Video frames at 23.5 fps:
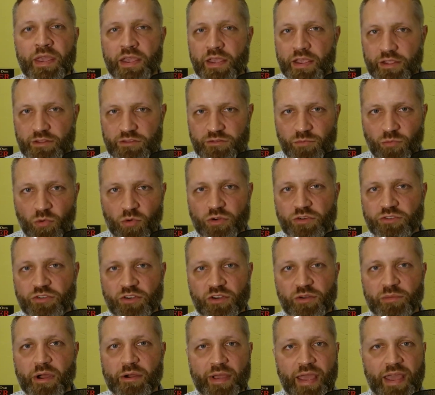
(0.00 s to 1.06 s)
It's more so
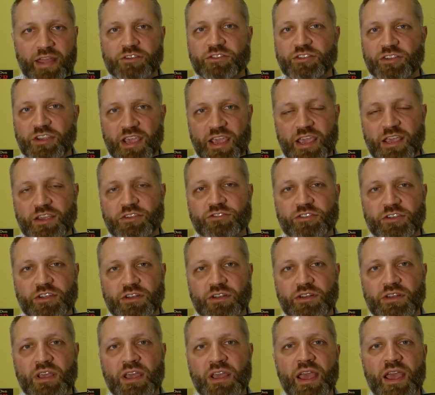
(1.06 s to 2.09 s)
about education.